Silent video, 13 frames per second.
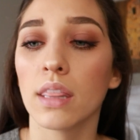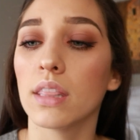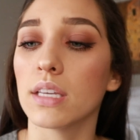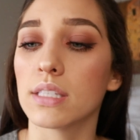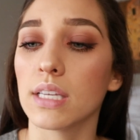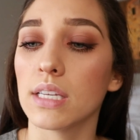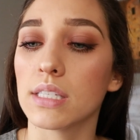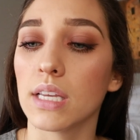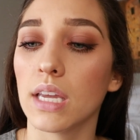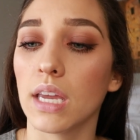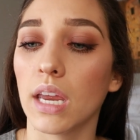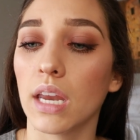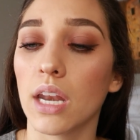This is
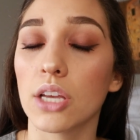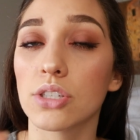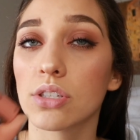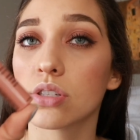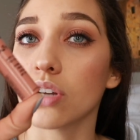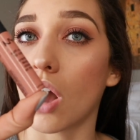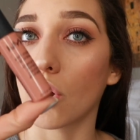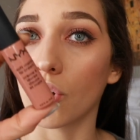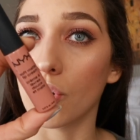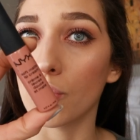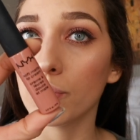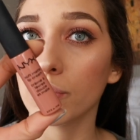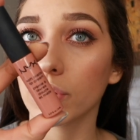in
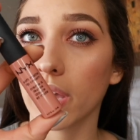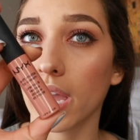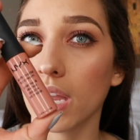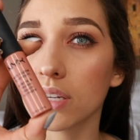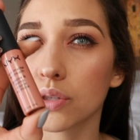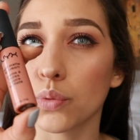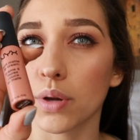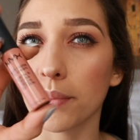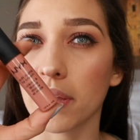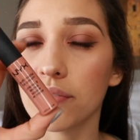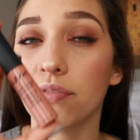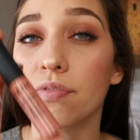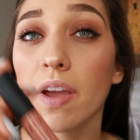Stolkholm, okay? It's one of
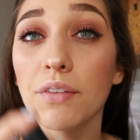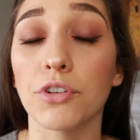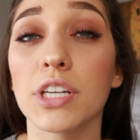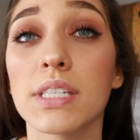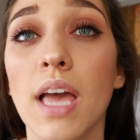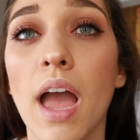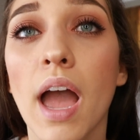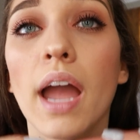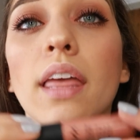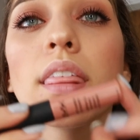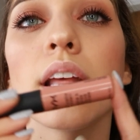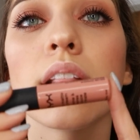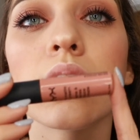my favorites.
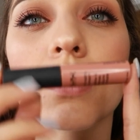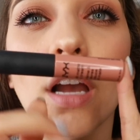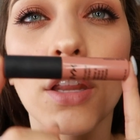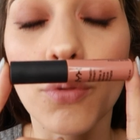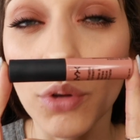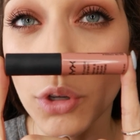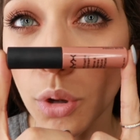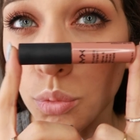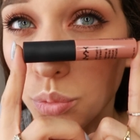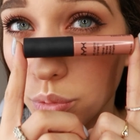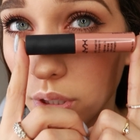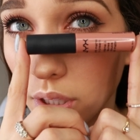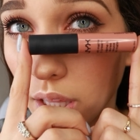I think this color will go
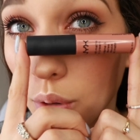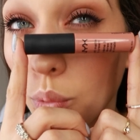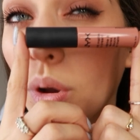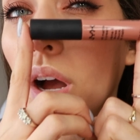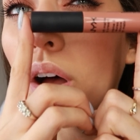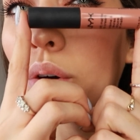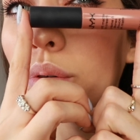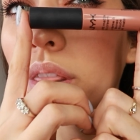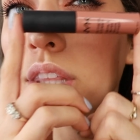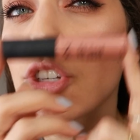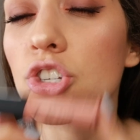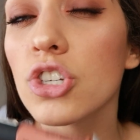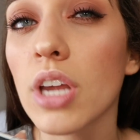really well with
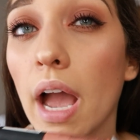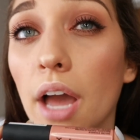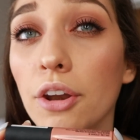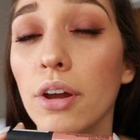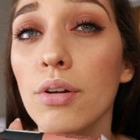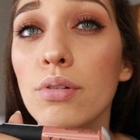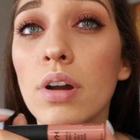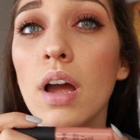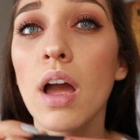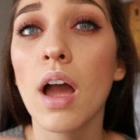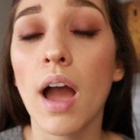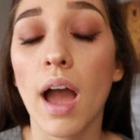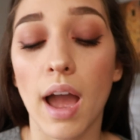the shadow.
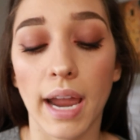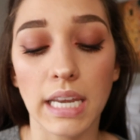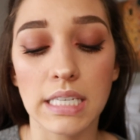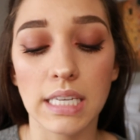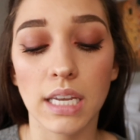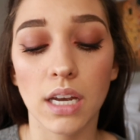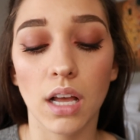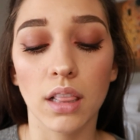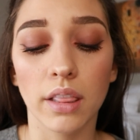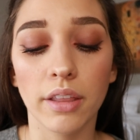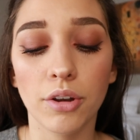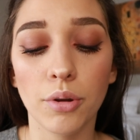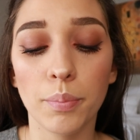I did a
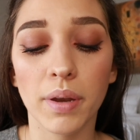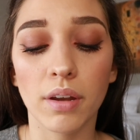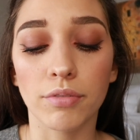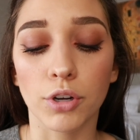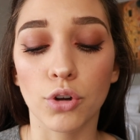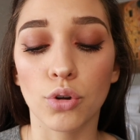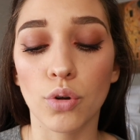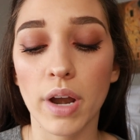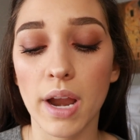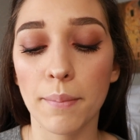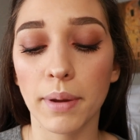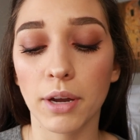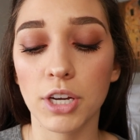little bit of a
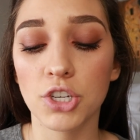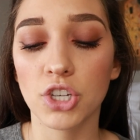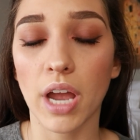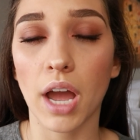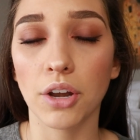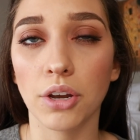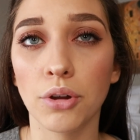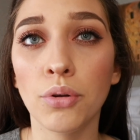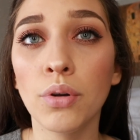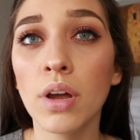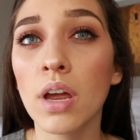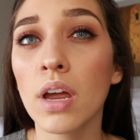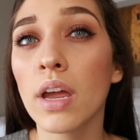cranberry
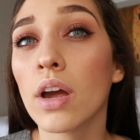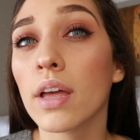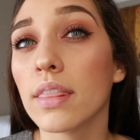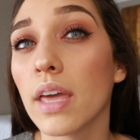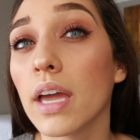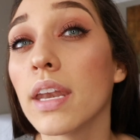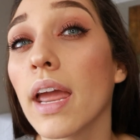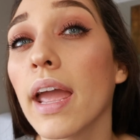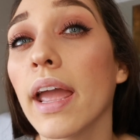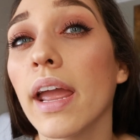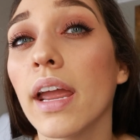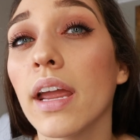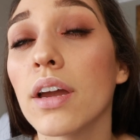shadow, then
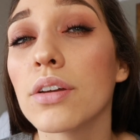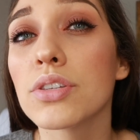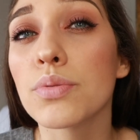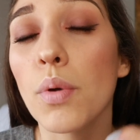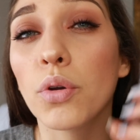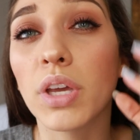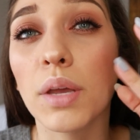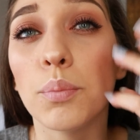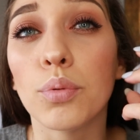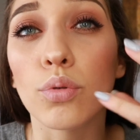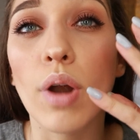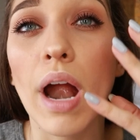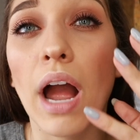a smoky
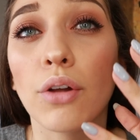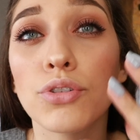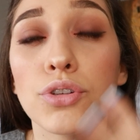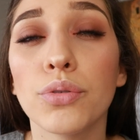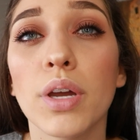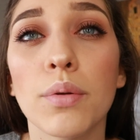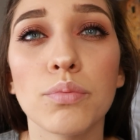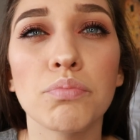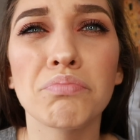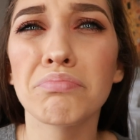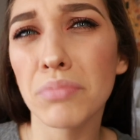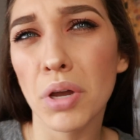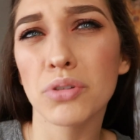brown to
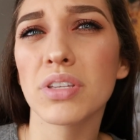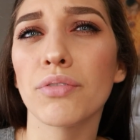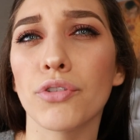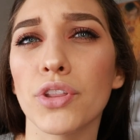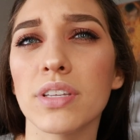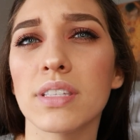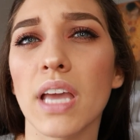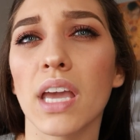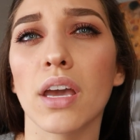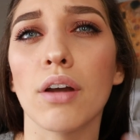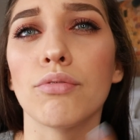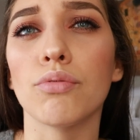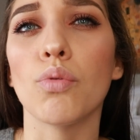it, mostly for the
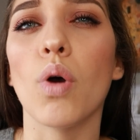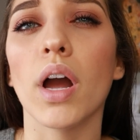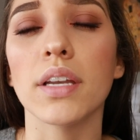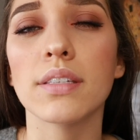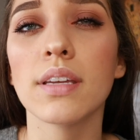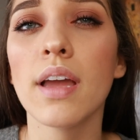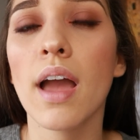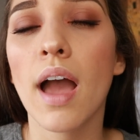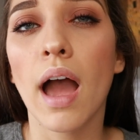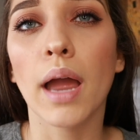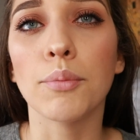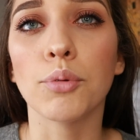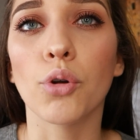sake of what
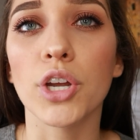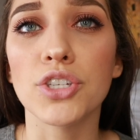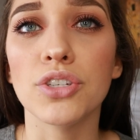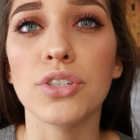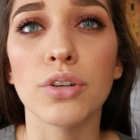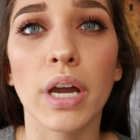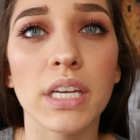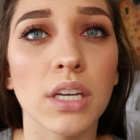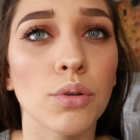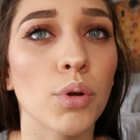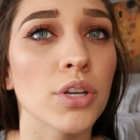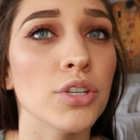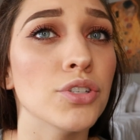I'm going to do. I
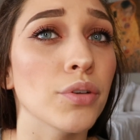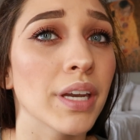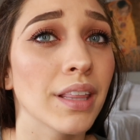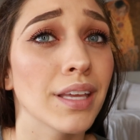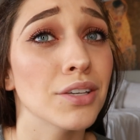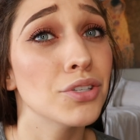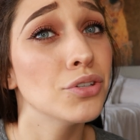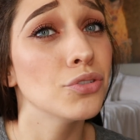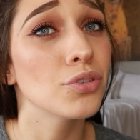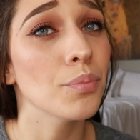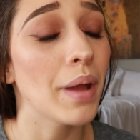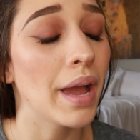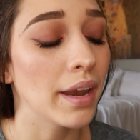didn't want to do anything too
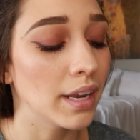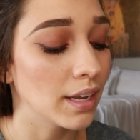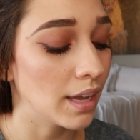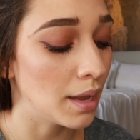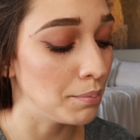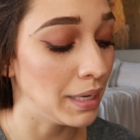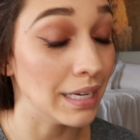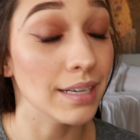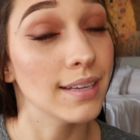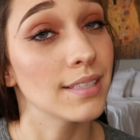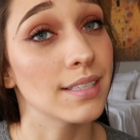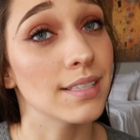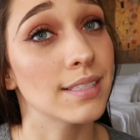dramatic. I mean, it
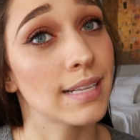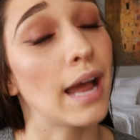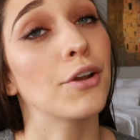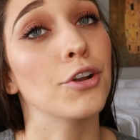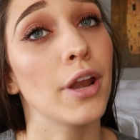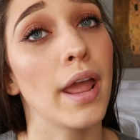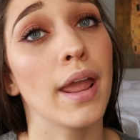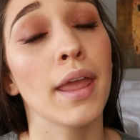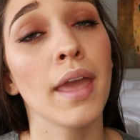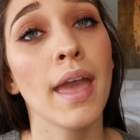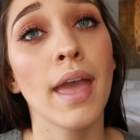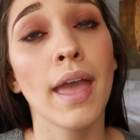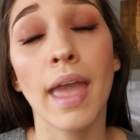is a Saturday
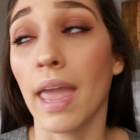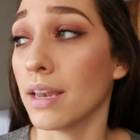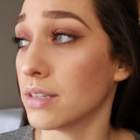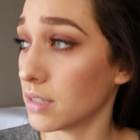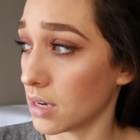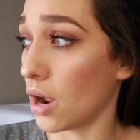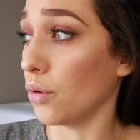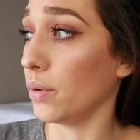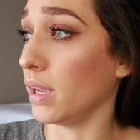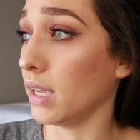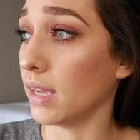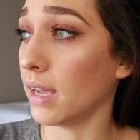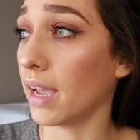and
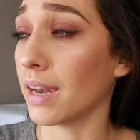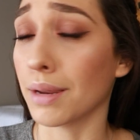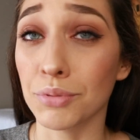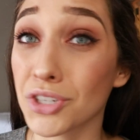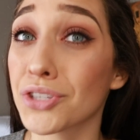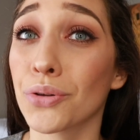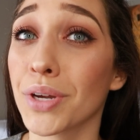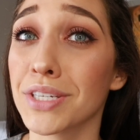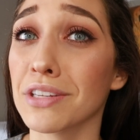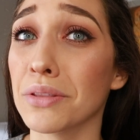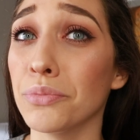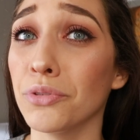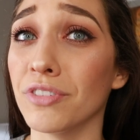snowy, and I'm just going
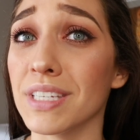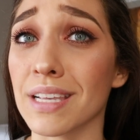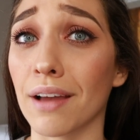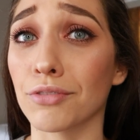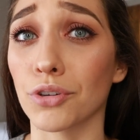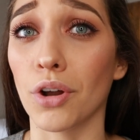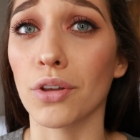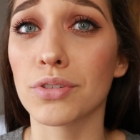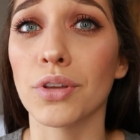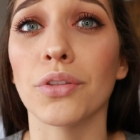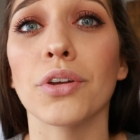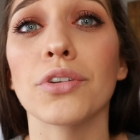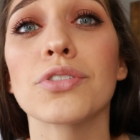to the movies after all,
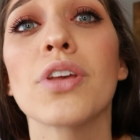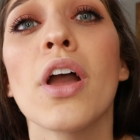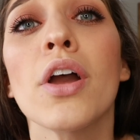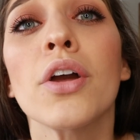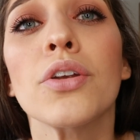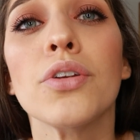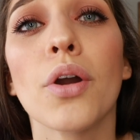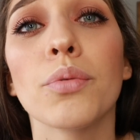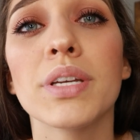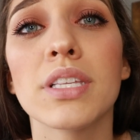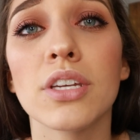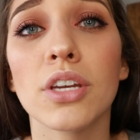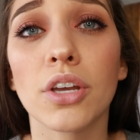so there's no
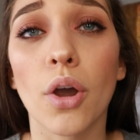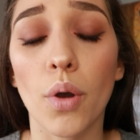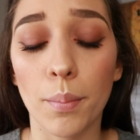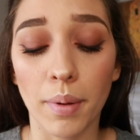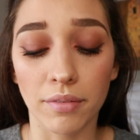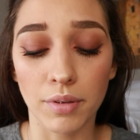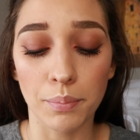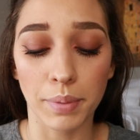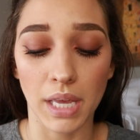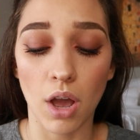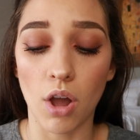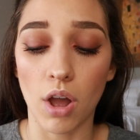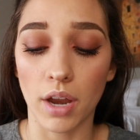reason to go above and
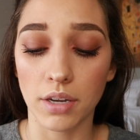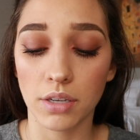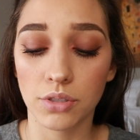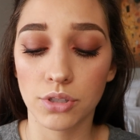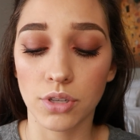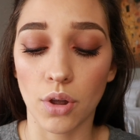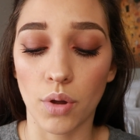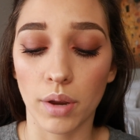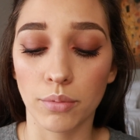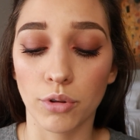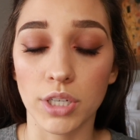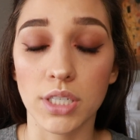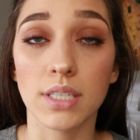beyond. So
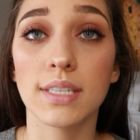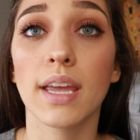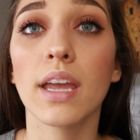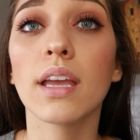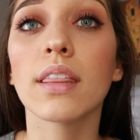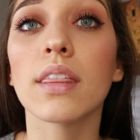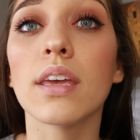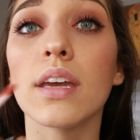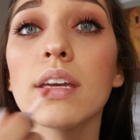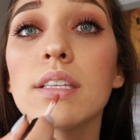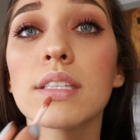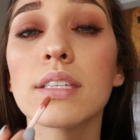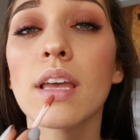I'm going to take
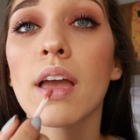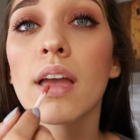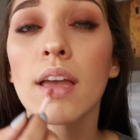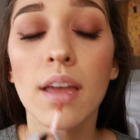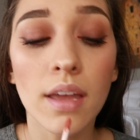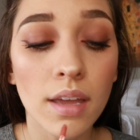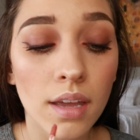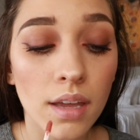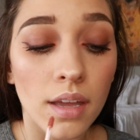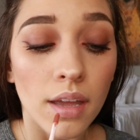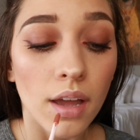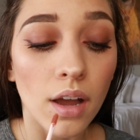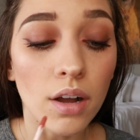this
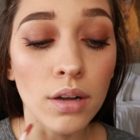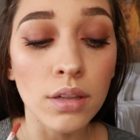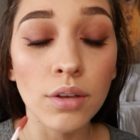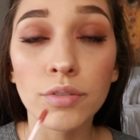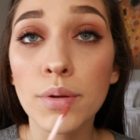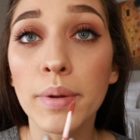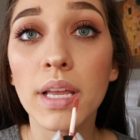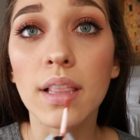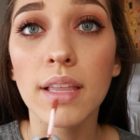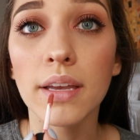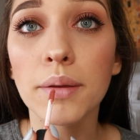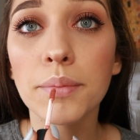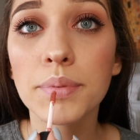all over my
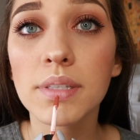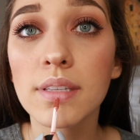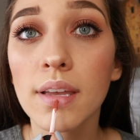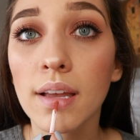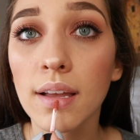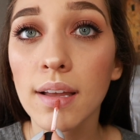lips.